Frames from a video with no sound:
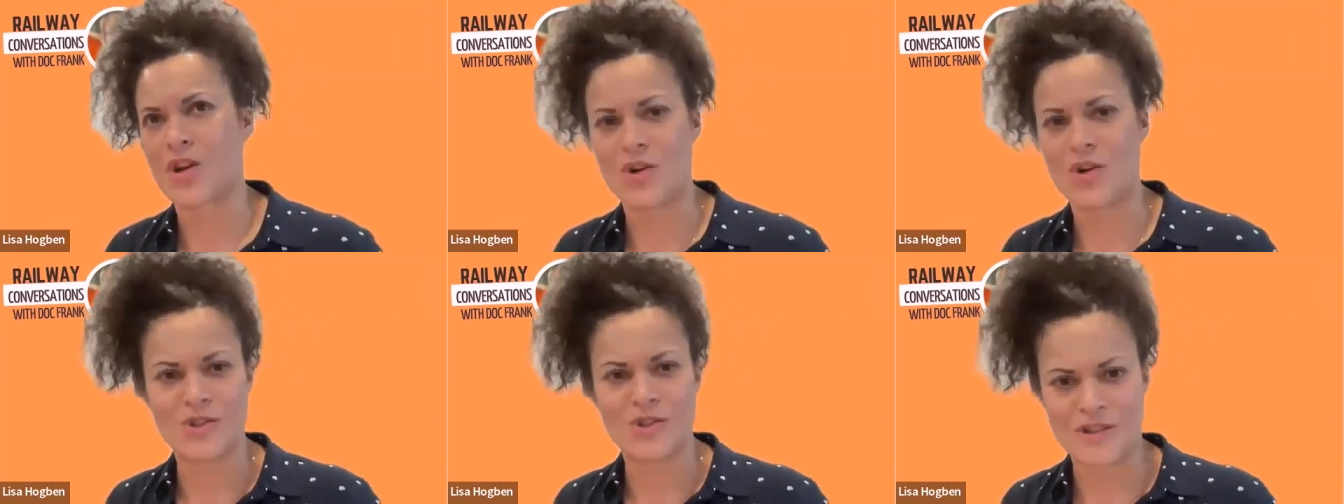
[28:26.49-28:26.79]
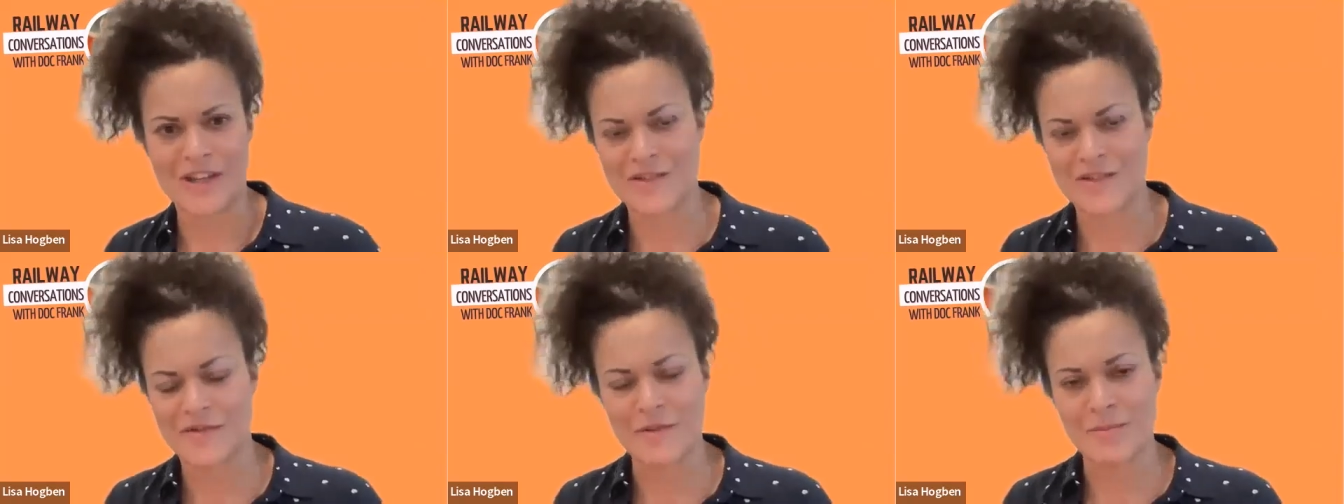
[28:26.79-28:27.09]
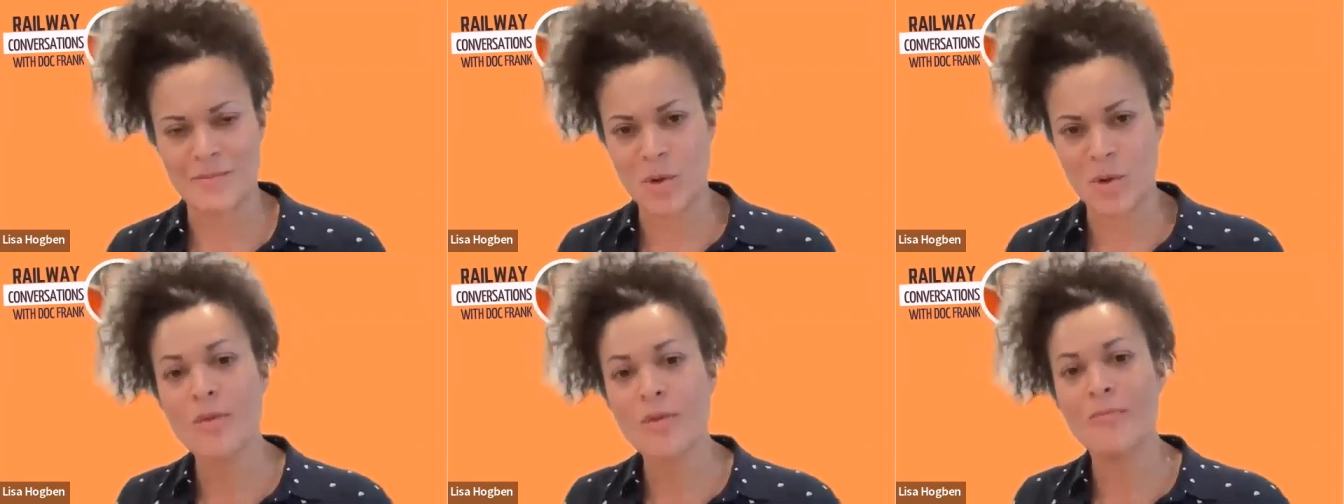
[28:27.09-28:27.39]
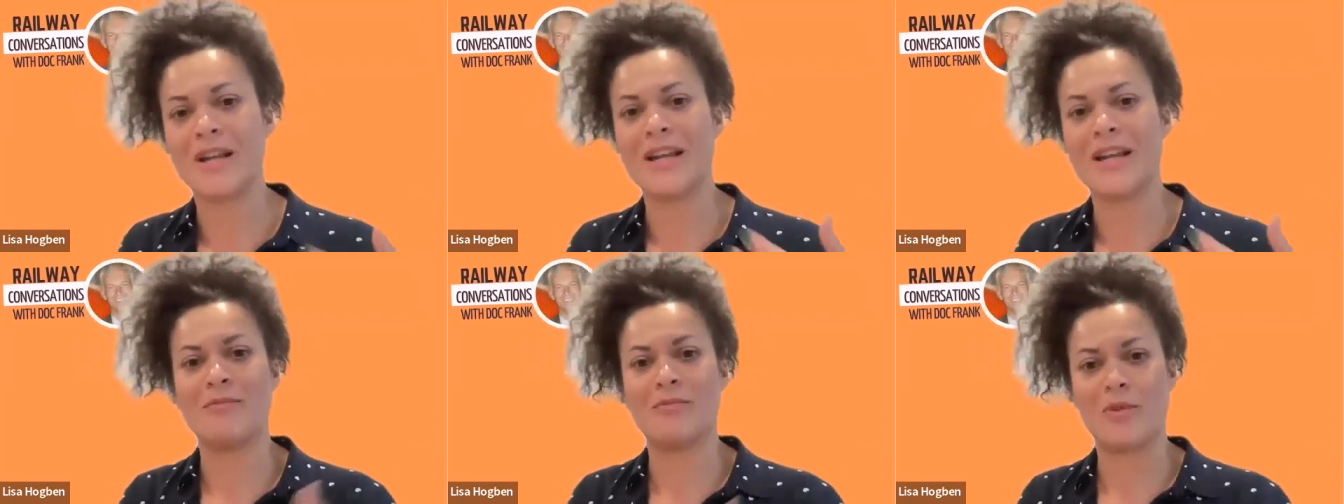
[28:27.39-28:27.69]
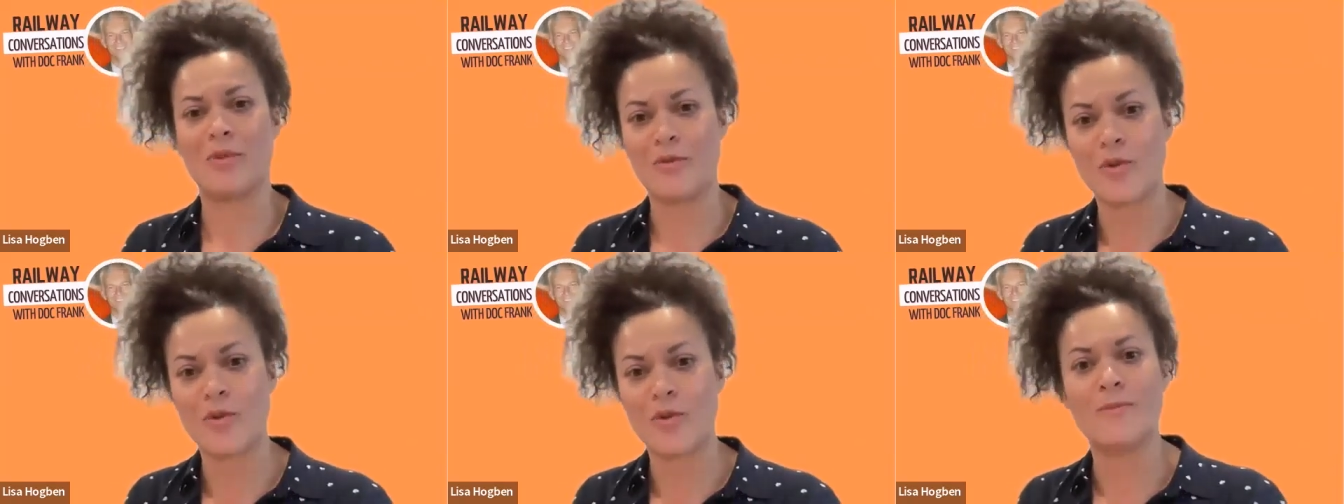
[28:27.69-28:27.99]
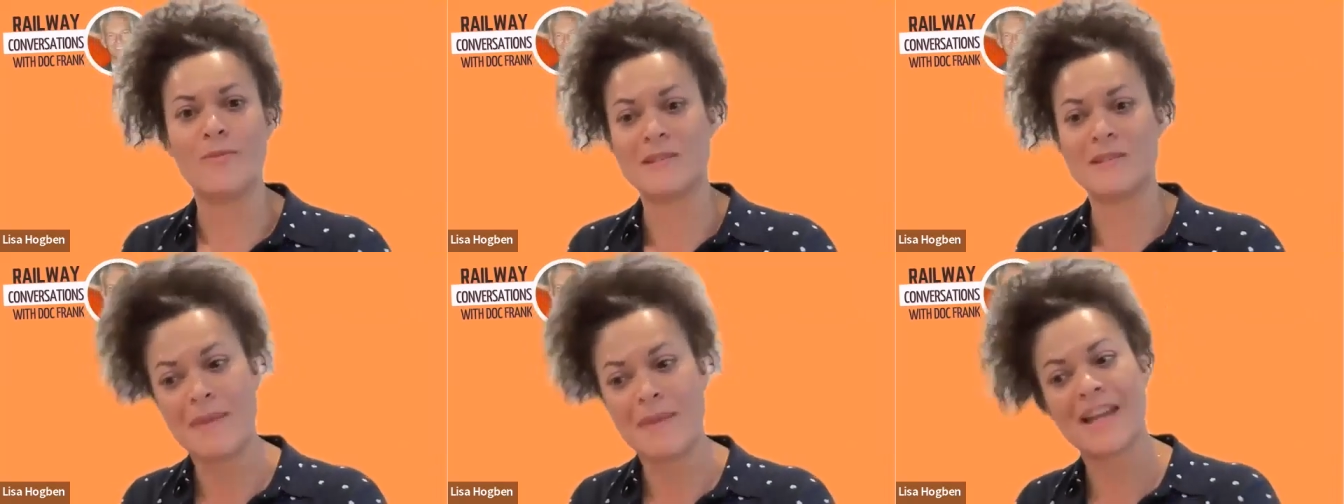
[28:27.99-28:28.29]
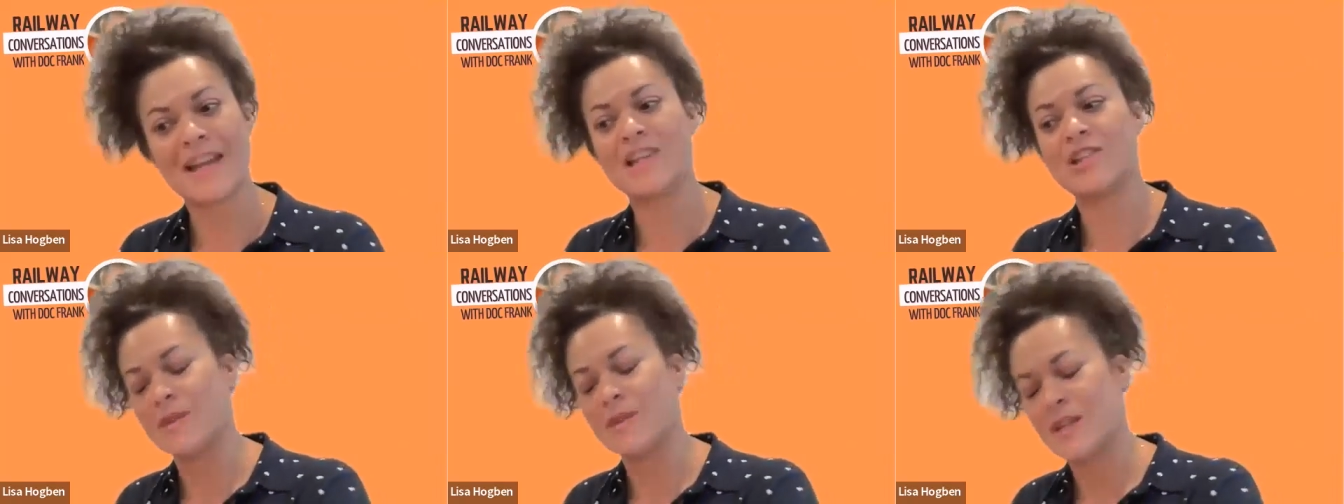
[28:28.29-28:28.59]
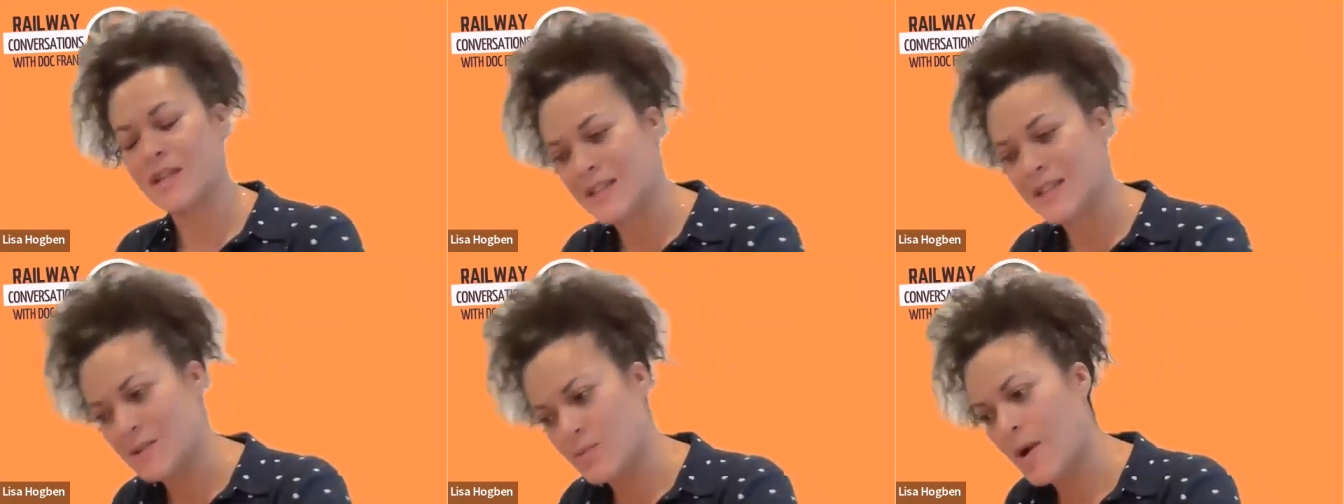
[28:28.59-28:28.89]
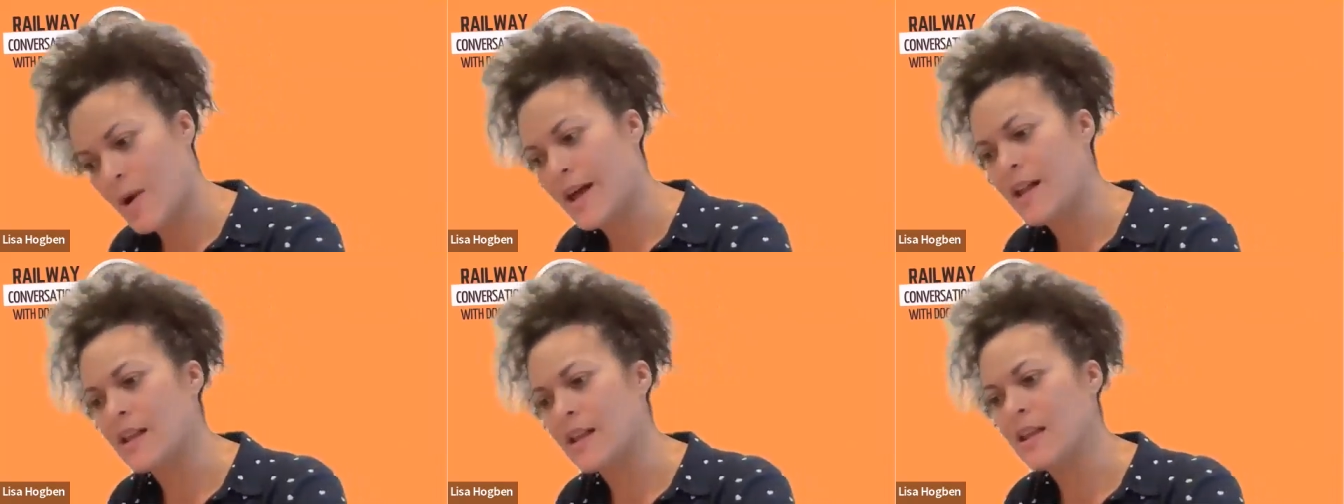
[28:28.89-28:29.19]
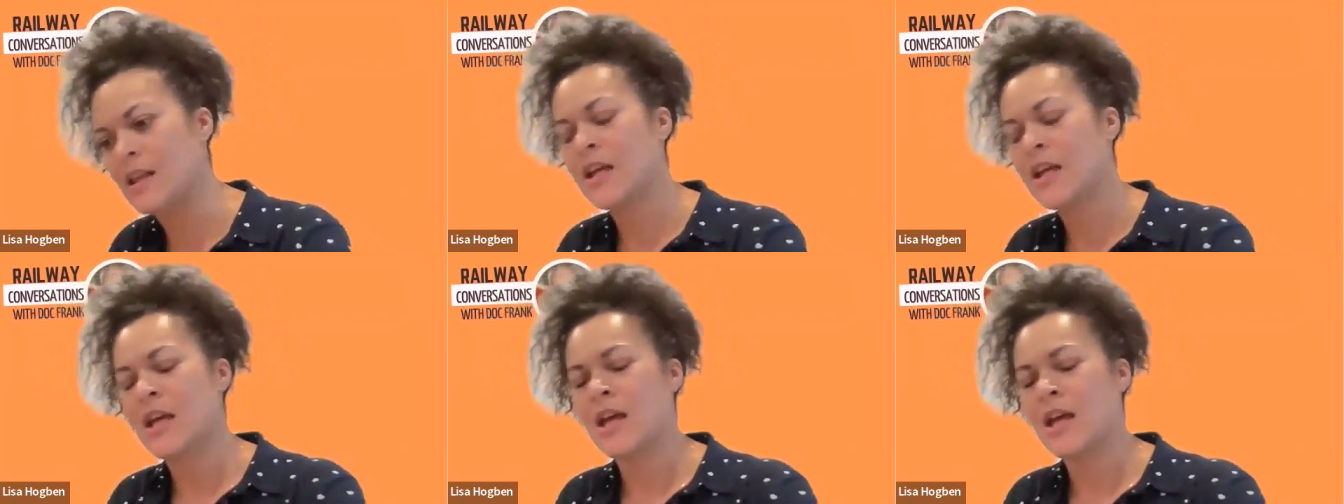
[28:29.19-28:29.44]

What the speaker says: contract of employment and performance management as well.